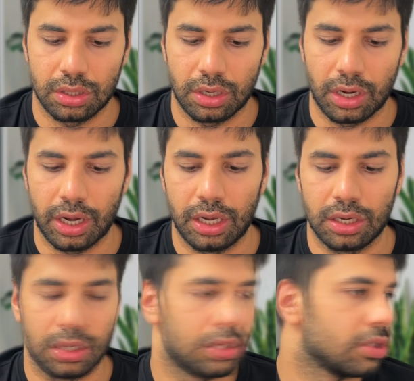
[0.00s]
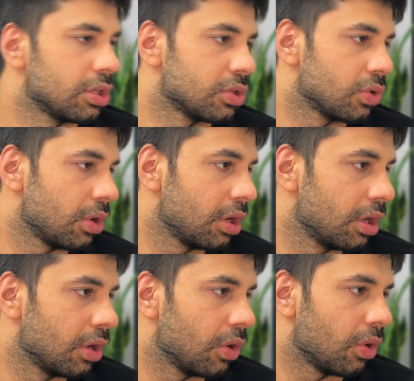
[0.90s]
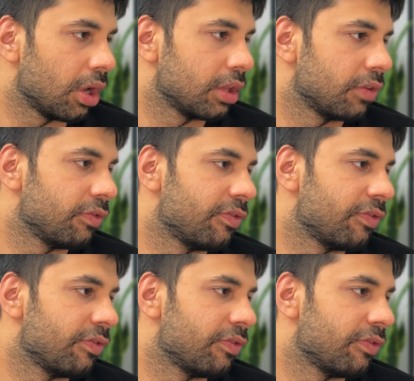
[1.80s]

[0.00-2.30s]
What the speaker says: right JSON, or rather